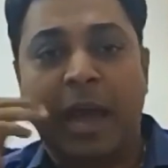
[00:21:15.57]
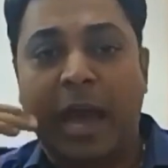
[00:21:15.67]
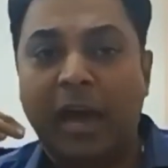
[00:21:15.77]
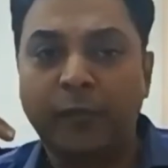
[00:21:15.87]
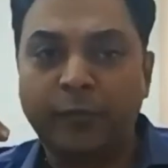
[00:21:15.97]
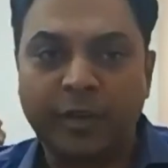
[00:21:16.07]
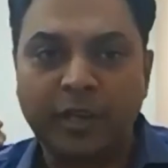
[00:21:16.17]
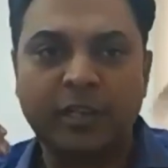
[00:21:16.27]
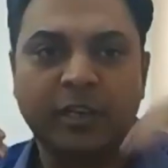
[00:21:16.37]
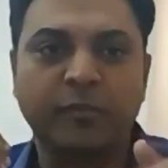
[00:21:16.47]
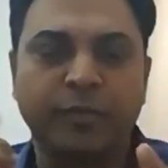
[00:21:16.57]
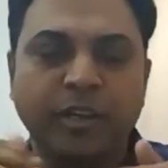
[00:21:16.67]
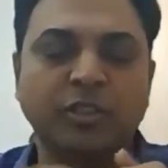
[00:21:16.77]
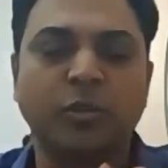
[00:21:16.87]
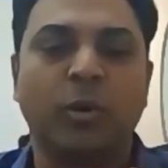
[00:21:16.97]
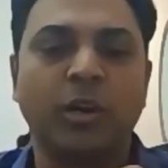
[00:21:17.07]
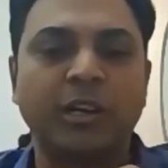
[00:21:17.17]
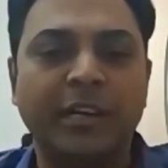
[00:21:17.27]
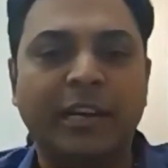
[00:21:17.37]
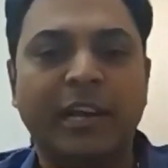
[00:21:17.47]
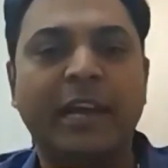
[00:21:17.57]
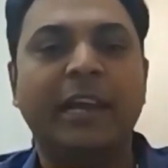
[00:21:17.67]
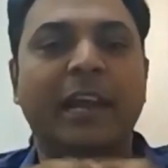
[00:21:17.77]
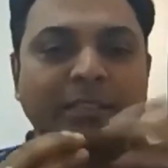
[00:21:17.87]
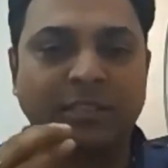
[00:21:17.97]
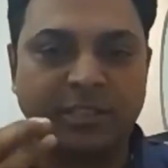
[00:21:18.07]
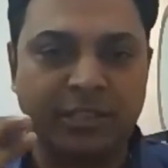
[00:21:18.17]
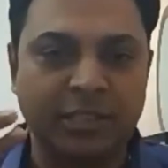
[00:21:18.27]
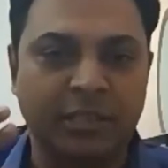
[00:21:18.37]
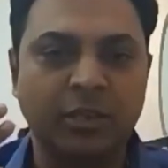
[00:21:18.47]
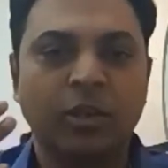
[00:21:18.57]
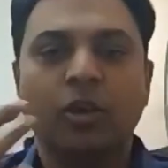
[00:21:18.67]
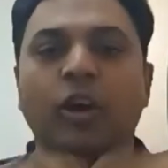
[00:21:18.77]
after the first quarter decline last year